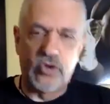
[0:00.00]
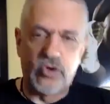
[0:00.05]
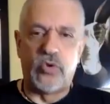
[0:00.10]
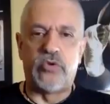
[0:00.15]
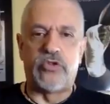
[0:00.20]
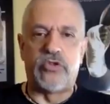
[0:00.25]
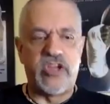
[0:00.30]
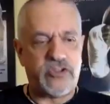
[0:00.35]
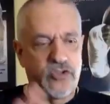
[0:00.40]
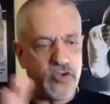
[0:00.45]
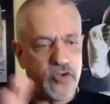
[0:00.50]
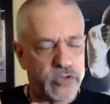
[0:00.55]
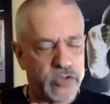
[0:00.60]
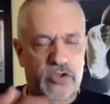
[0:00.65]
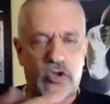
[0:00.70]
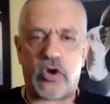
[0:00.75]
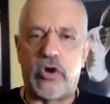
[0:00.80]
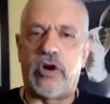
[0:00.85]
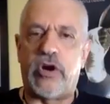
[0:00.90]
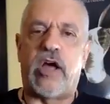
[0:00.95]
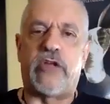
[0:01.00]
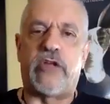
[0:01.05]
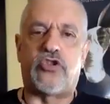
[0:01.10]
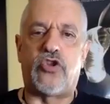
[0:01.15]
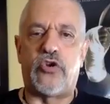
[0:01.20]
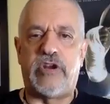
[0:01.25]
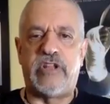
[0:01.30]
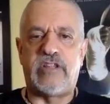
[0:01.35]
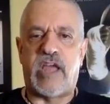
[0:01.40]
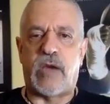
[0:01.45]
they do. They do a
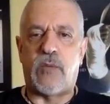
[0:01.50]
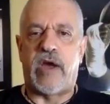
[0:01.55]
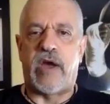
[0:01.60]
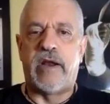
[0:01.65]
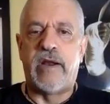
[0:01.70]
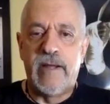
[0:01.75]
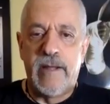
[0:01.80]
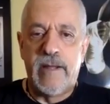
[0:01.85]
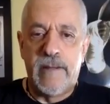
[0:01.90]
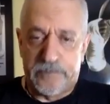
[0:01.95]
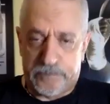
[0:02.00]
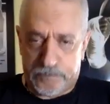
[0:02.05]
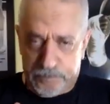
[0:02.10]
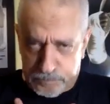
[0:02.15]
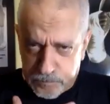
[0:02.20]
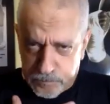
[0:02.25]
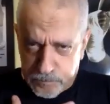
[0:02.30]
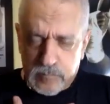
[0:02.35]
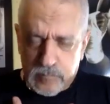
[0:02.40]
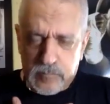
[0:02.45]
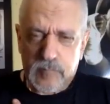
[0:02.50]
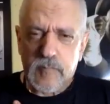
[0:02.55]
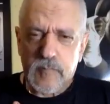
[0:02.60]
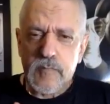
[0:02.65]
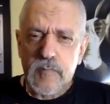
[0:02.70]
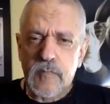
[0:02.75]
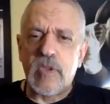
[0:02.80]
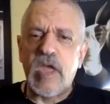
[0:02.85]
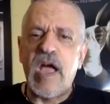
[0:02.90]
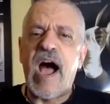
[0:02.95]
30-day weigh.
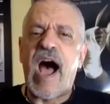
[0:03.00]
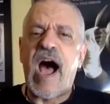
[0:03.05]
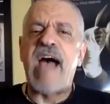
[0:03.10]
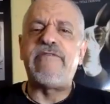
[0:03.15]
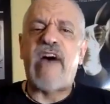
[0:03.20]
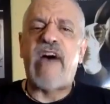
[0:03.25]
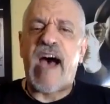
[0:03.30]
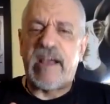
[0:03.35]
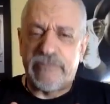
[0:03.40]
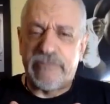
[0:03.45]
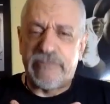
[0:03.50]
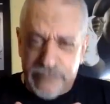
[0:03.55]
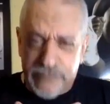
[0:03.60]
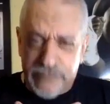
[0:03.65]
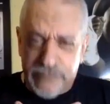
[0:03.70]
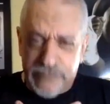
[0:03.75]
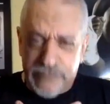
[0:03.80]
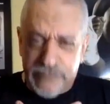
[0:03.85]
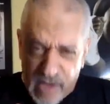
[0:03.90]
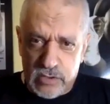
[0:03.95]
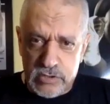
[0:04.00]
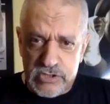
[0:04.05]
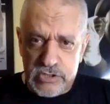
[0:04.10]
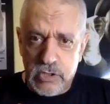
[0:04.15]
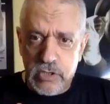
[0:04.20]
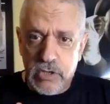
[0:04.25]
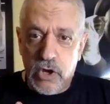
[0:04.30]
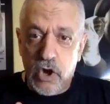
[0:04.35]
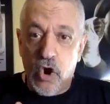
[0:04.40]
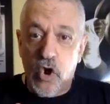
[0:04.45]
I've had
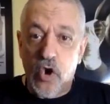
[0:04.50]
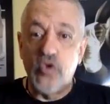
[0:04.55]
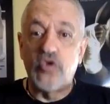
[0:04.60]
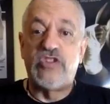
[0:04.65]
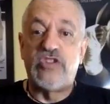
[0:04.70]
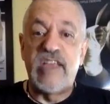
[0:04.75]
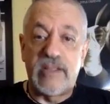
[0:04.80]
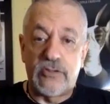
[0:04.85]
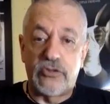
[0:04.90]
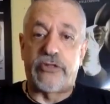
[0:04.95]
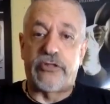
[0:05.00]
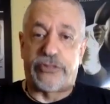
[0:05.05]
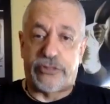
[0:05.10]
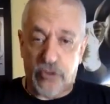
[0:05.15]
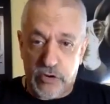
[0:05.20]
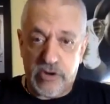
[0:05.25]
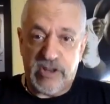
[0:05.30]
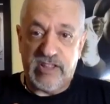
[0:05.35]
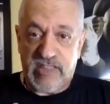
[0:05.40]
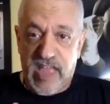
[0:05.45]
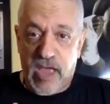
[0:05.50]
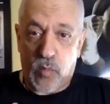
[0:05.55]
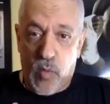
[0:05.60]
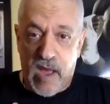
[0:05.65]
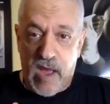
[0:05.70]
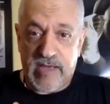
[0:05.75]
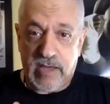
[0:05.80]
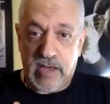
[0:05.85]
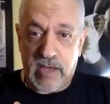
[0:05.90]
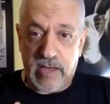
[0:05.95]
fighters who did the
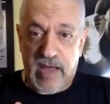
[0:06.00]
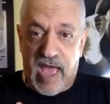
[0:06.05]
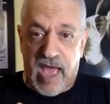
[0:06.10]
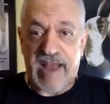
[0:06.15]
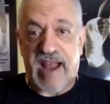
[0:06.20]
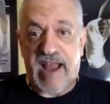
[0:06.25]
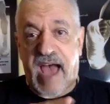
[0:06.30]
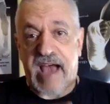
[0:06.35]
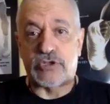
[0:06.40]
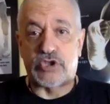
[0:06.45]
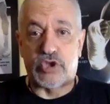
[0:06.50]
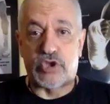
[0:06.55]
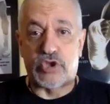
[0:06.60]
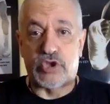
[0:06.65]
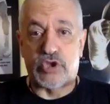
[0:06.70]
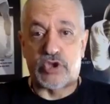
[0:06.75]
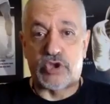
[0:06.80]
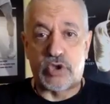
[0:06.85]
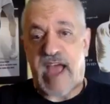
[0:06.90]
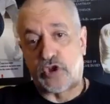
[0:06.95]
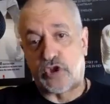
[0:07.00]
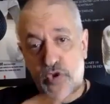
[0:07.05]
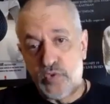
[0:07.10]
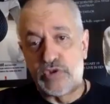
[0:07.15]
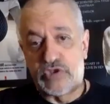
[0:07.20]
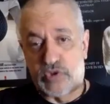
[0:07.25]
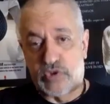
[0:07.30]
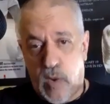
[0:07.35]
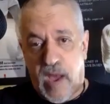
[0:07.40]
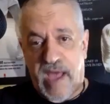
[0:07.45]
30-day weigh-in and actually had
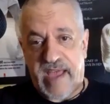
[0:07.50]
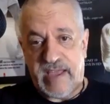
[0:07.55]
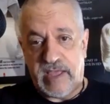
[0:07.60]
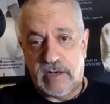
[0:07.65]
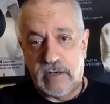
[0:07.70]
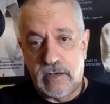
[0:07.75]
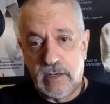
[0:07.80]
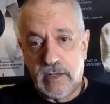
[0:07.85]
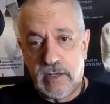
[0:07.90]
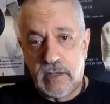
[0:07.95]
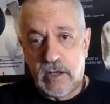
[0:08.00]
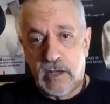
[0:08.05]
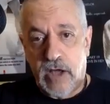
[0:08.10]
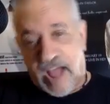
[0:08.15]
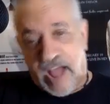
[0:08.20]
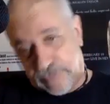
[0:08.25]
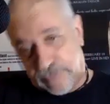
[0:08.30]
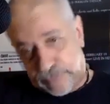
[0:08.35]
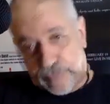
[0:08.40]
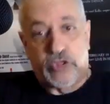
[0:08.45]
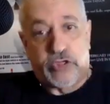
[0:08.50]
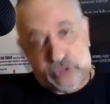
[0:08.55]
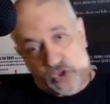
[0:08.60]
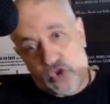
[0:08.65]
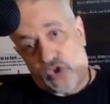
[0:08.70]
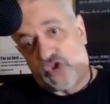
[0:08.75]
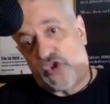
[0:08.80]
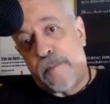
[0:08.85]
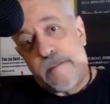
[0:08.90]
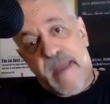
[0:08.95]
to lose weight
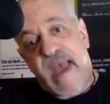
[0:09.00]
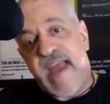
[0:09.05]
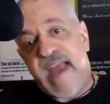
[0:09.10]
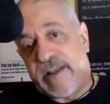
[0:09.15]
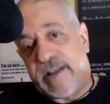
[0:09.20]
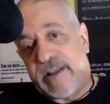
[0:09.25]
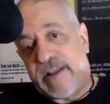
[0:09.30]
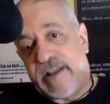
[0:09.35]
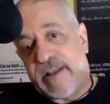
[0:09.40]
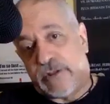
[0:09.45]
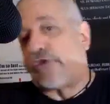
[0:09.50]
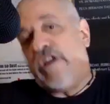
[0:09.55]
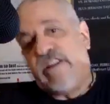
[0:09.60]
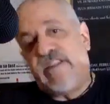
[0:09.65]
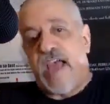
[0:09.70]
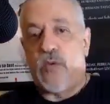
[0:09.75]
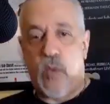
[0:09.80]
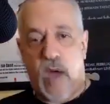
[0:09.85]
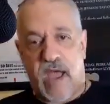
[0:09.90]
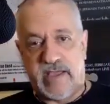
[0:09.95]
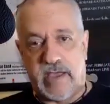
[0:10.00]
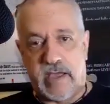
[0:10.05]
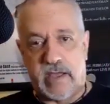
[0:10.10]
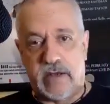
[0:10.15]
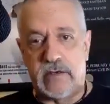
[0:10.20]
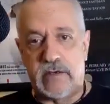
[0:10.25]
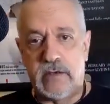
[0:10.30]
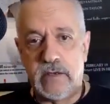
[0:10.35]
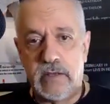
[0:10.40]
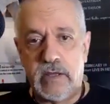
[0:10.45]
to make the 30-day
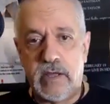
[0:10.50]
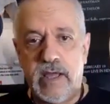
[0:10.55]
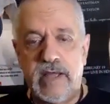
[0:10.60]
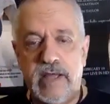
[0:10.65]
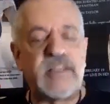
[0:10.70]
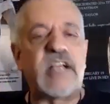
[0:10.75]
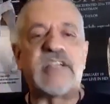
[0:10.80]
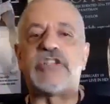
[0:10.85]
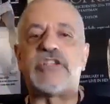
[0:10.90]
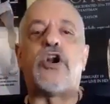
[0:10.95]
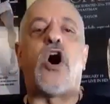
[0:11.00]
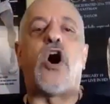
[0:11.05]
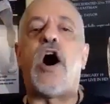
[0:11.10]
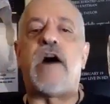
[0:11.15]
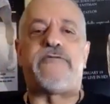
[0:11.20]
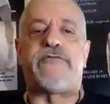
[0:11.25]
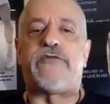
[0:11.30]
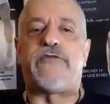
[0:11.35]
weigh-in. It doesn't